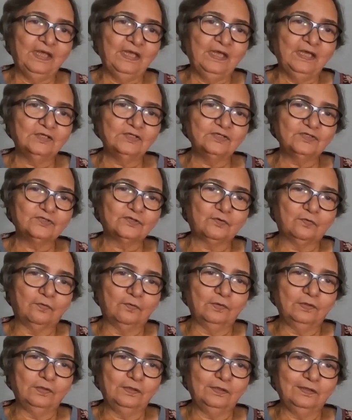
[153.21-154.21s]
It is
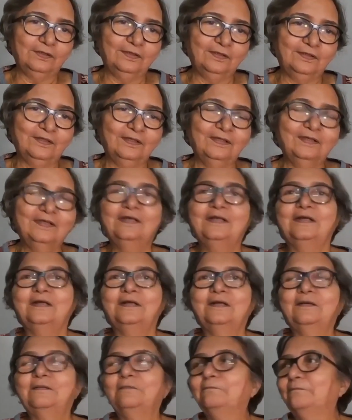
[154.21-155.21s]
called
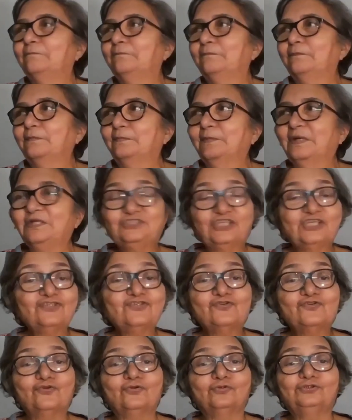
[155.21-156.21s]

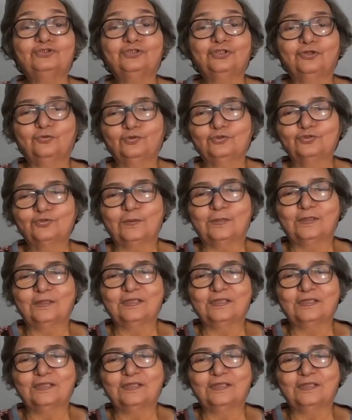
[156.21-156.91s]
Magistro Chirurgia.